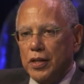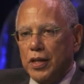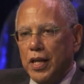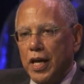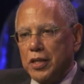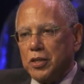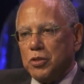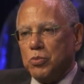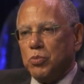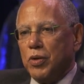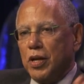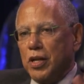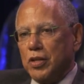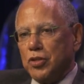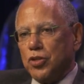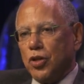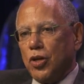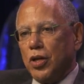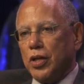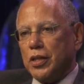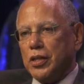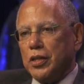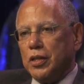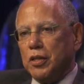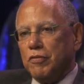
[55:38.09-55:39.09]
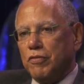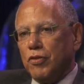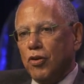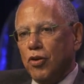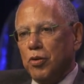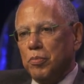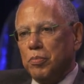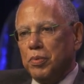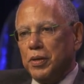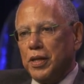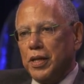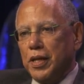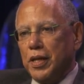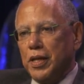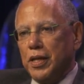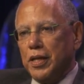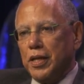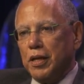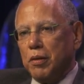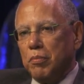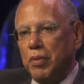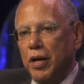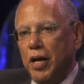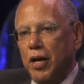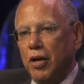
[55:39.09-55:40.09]
That's when I talked in the very beginning
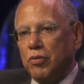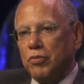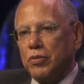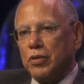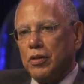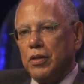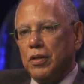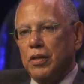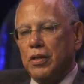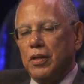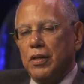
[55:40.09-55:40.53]
about